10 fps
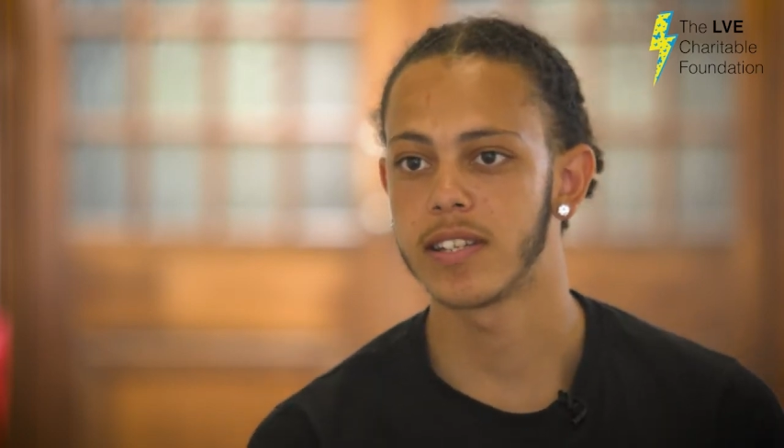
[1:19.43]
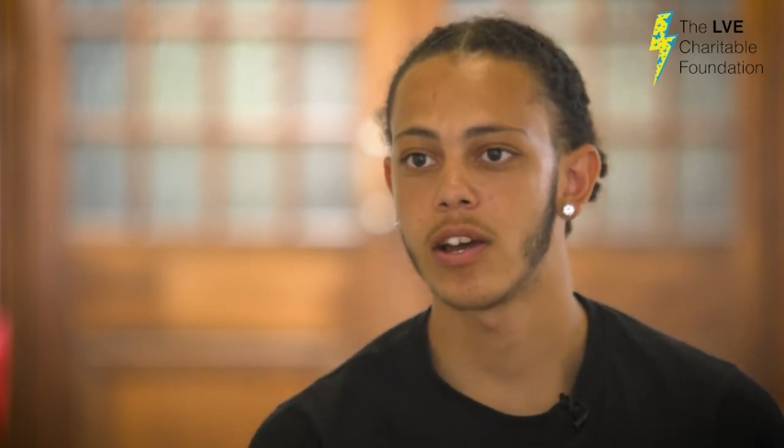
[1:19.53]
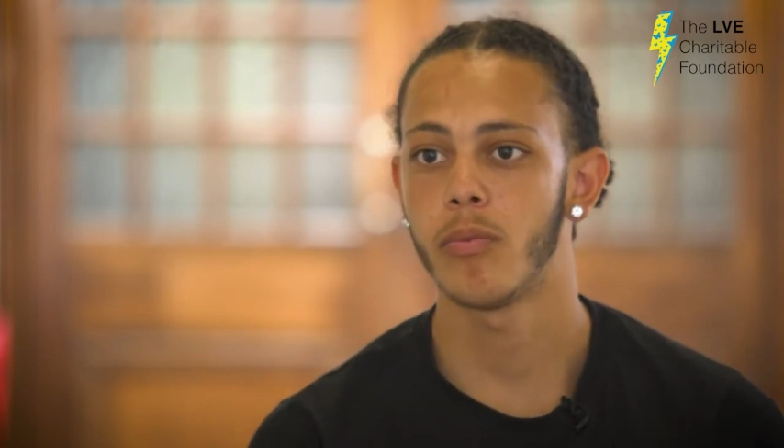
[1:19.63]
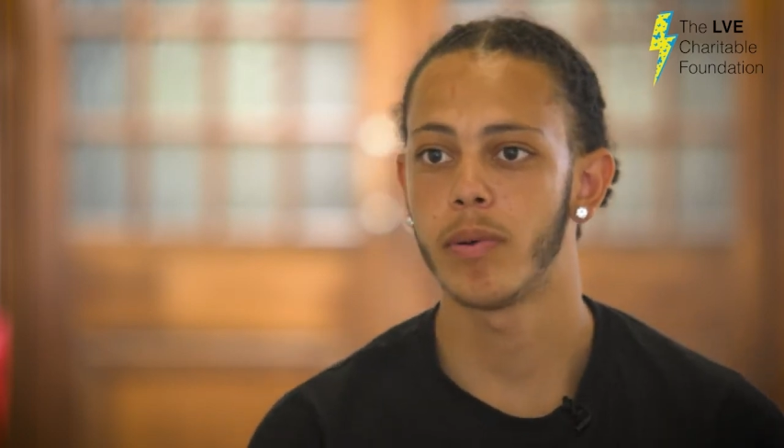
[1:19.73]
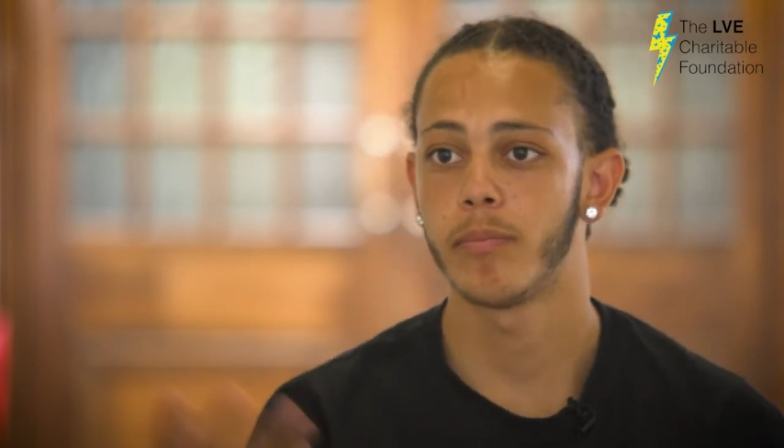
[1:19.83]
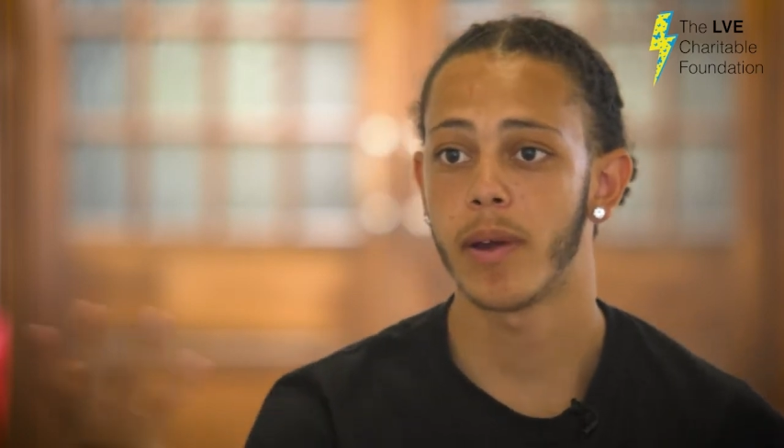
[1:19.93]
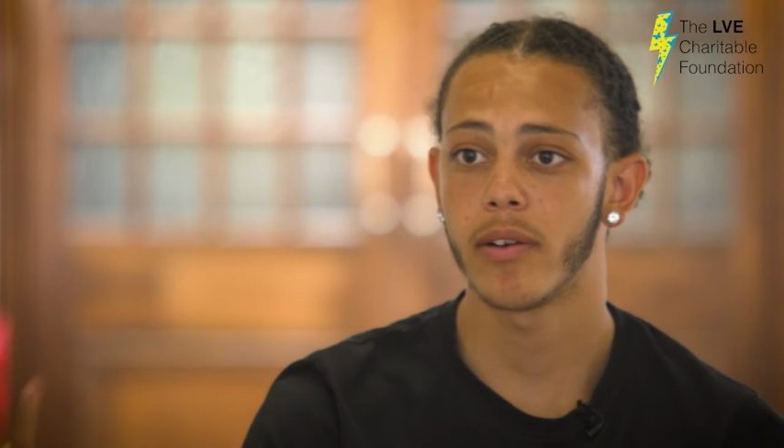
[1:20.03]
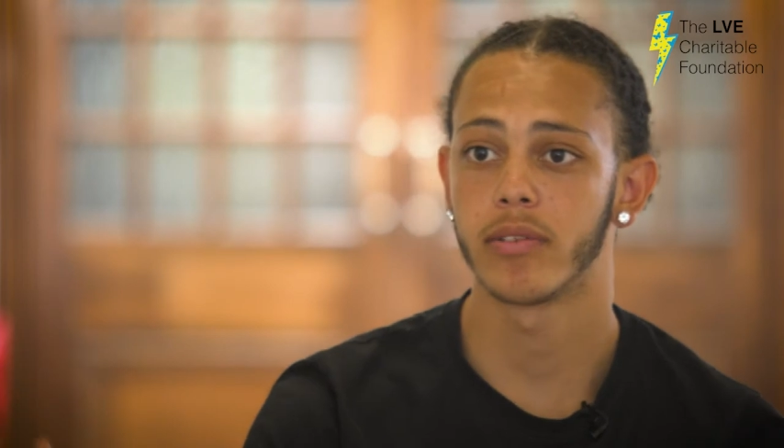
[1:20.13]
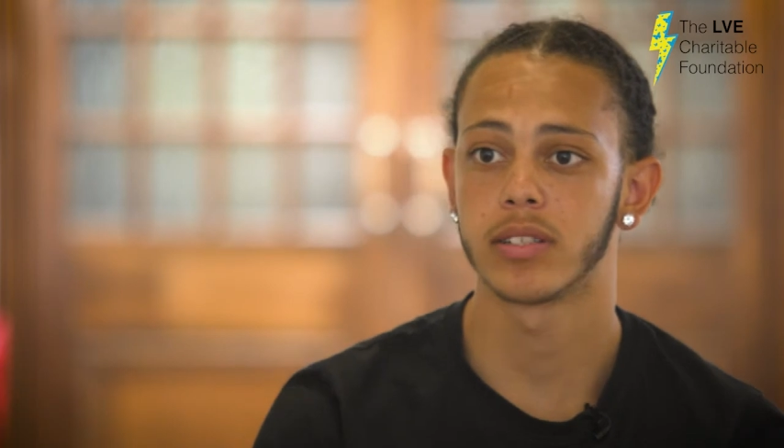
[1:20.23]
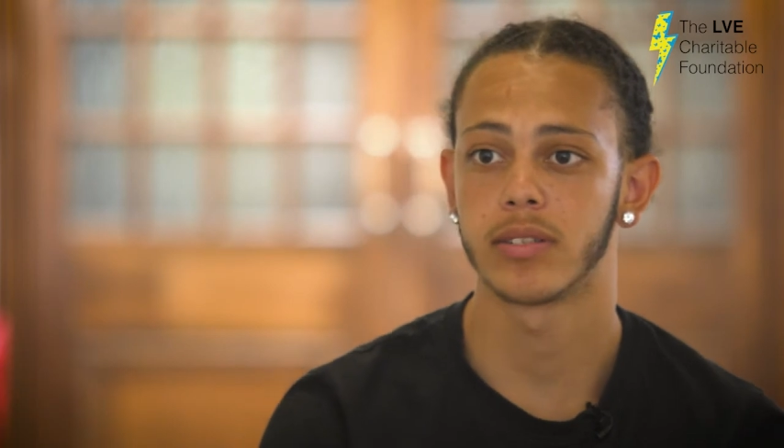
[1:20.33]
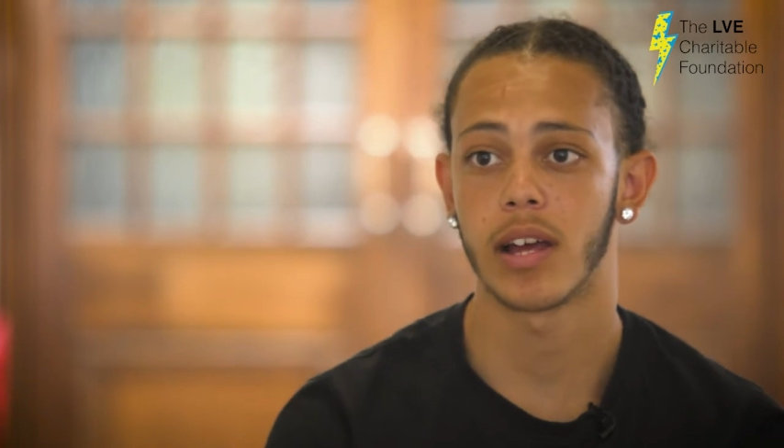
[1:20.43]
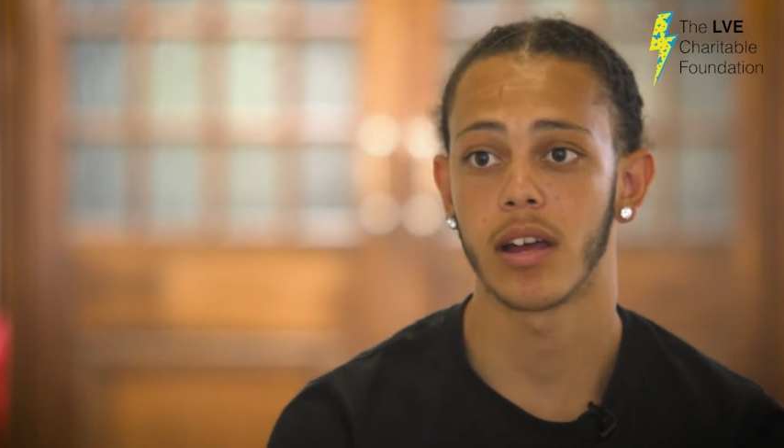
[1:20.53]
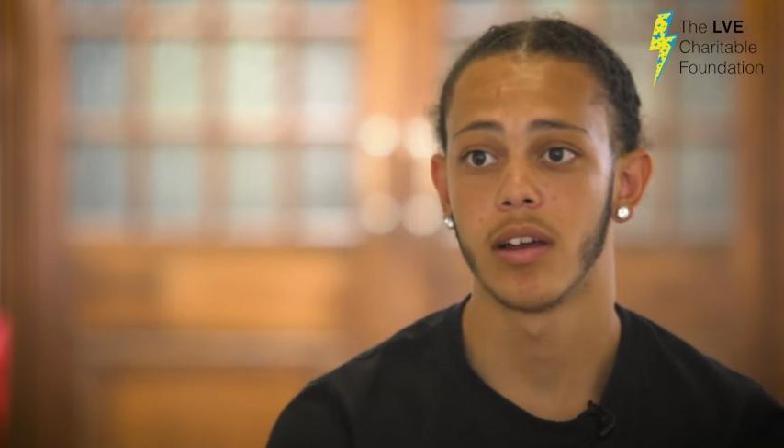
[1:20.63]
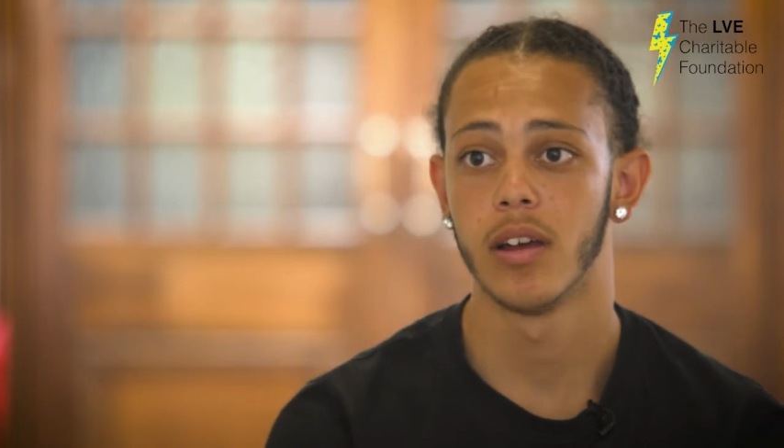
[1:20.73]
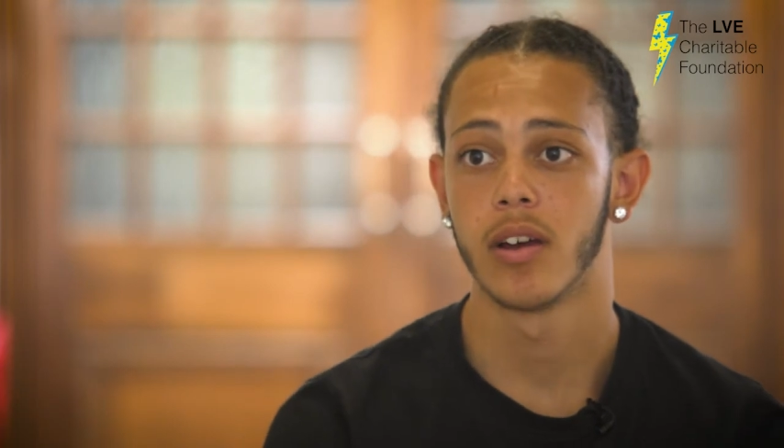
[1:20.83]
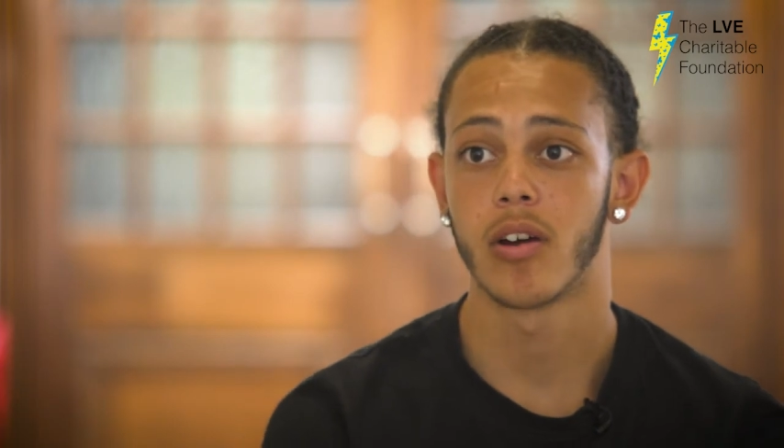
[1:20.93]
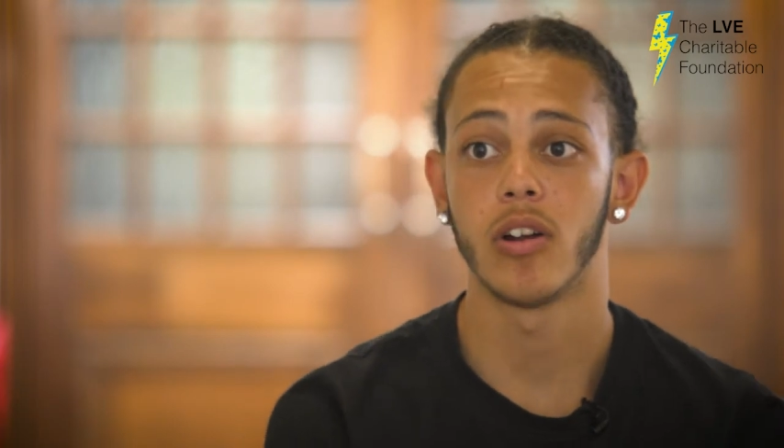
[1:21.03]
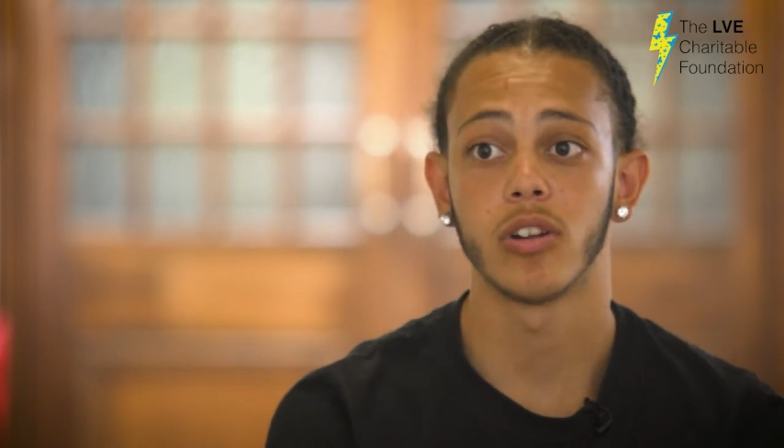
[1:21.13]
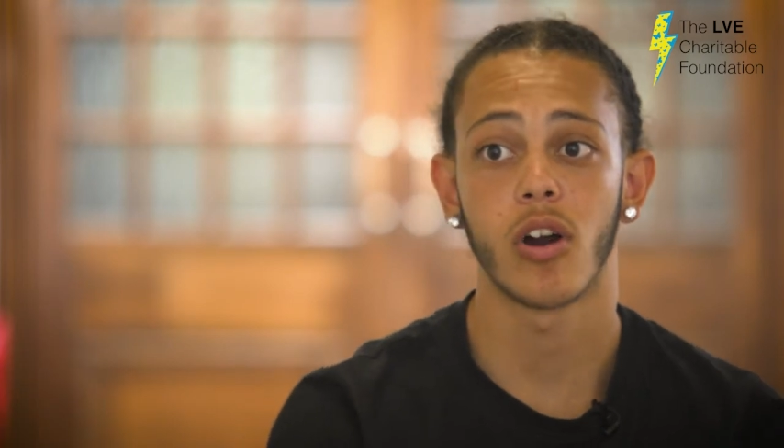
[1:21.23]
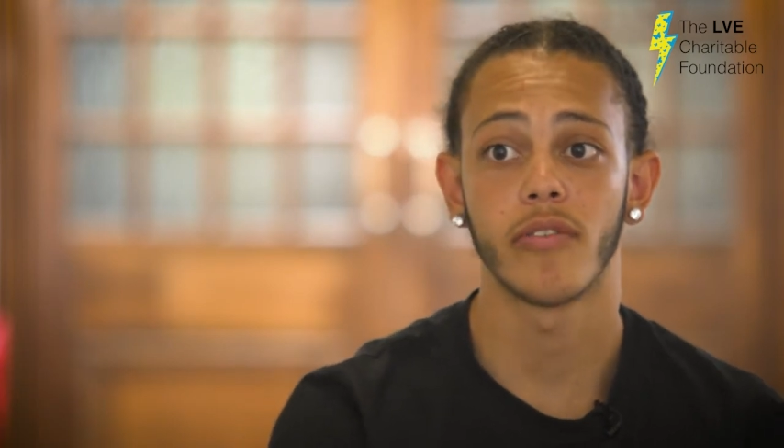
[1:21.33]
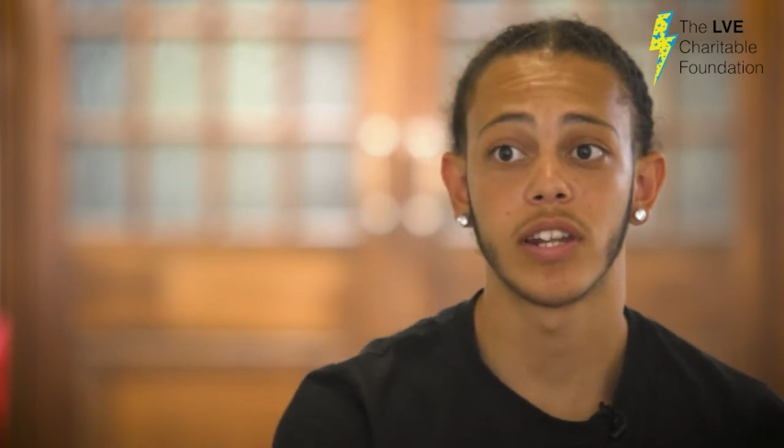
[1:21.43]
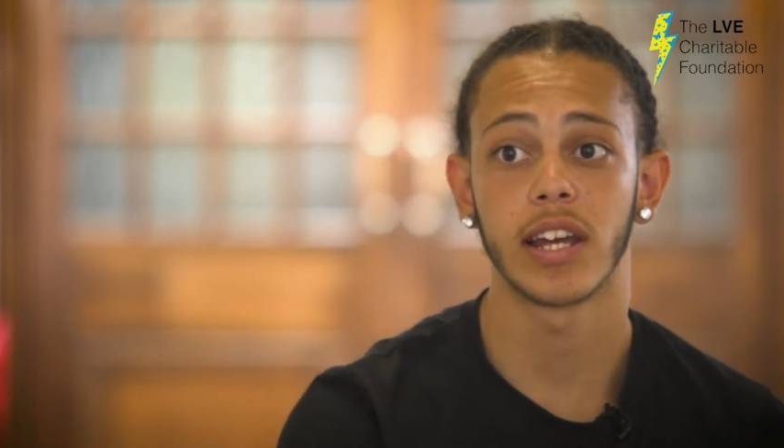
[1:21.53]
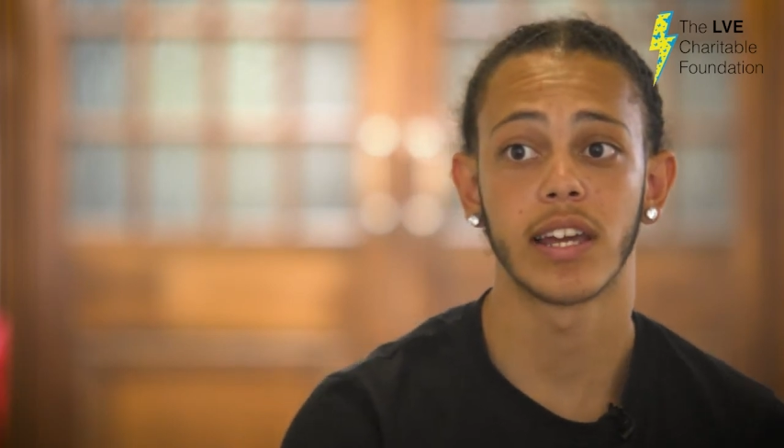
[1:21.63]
helping parents that can't look after their